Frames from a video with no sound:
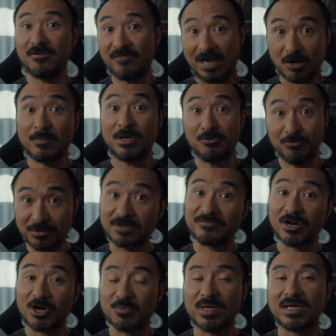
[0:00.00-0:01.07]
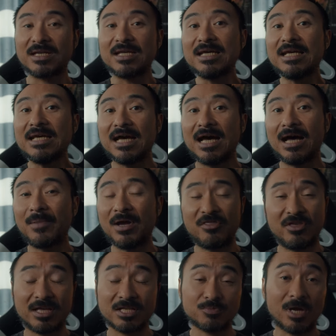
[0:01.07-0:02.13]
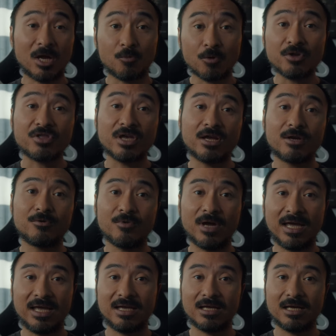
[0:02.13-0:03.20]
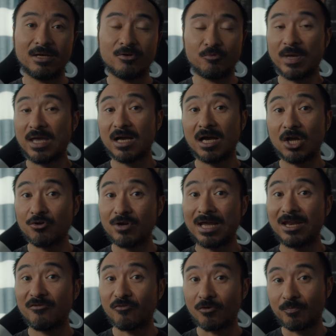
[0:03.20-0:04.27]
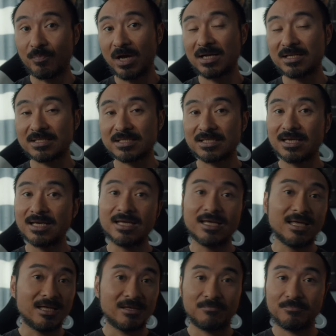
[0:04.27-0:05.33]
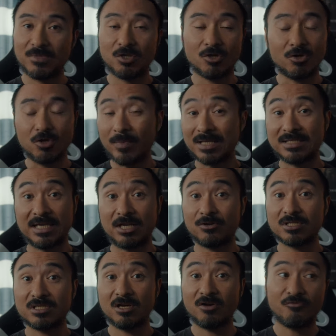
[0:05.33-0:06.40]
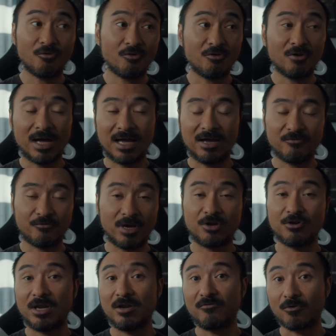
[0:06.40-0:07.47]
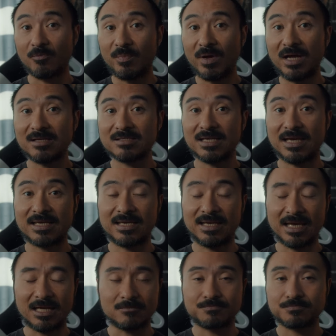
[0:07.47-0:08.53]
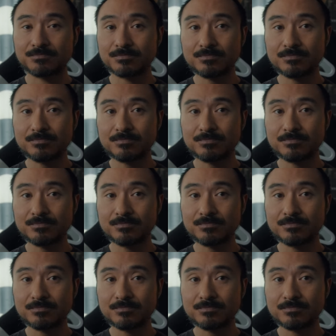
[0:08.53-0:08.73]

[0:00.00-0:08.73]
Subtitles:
environmental environment, I think it's probably worth it, right? You're paying 184 bucks. You know, you might say to yourself, well, for 184 bucks, I can get